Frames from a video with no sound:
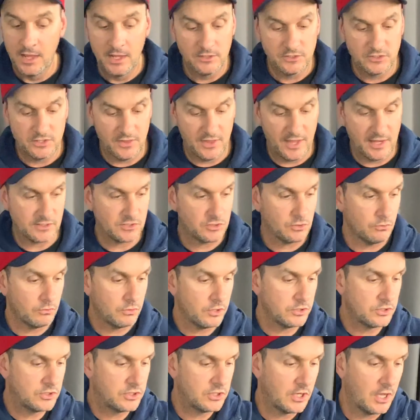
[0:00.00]
So that's all
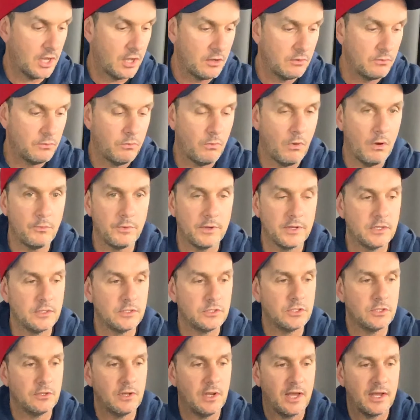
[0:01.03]
good to go. What we're going
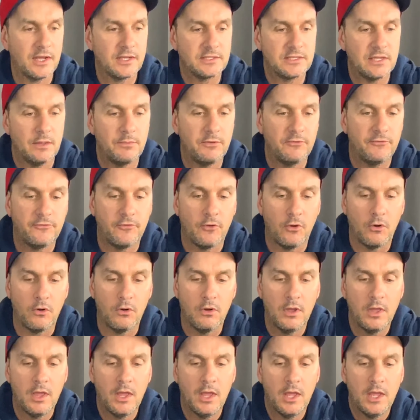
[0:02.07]
to do, like I said
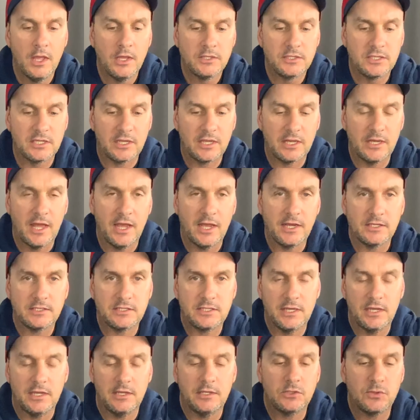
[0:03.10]
before, to connect
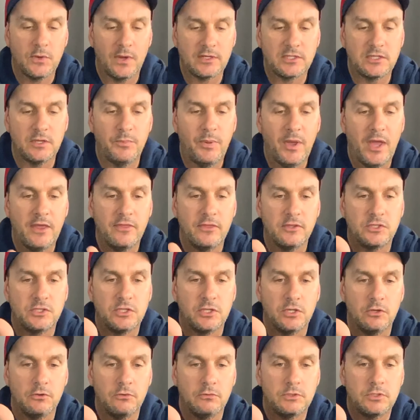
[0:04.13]
it, to actually pair the
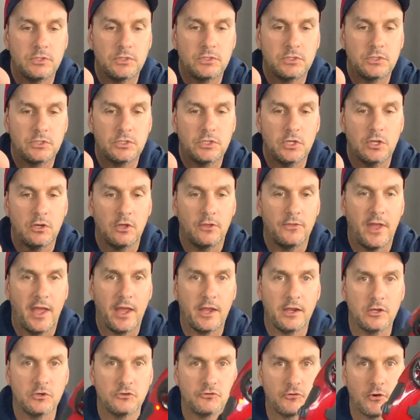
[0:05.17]
two, turn on the
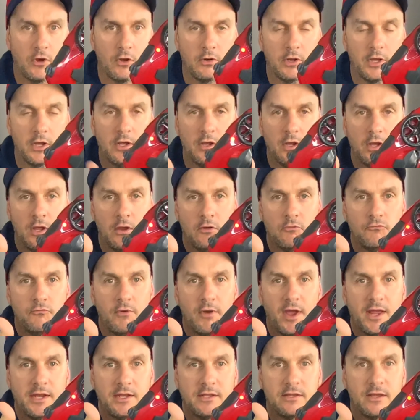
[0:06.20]
hand controller,
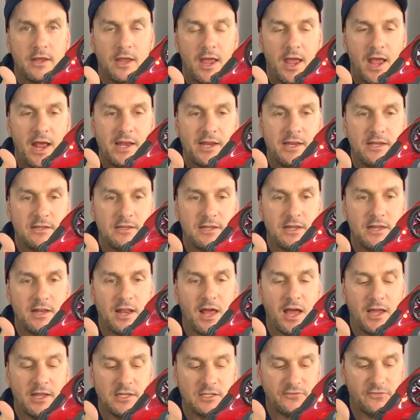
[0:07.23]
red LED
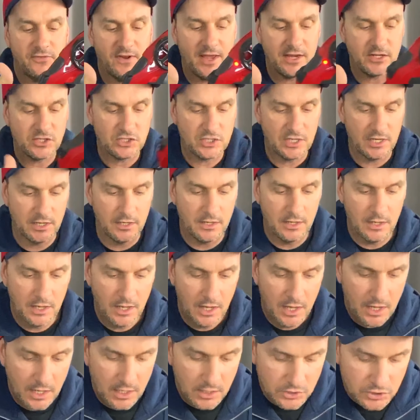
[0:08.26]
light is flashing,
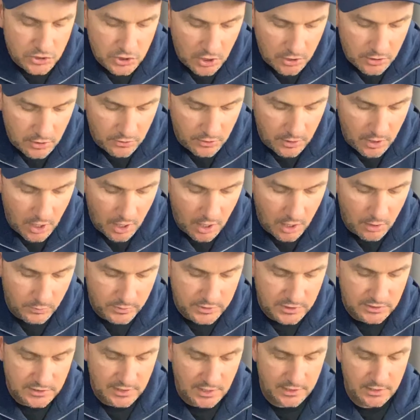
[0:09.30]
turn on the car,
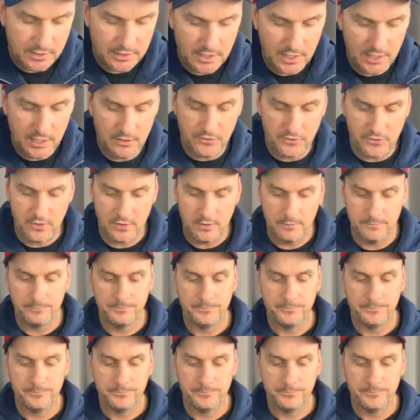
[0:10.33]
which is underneath,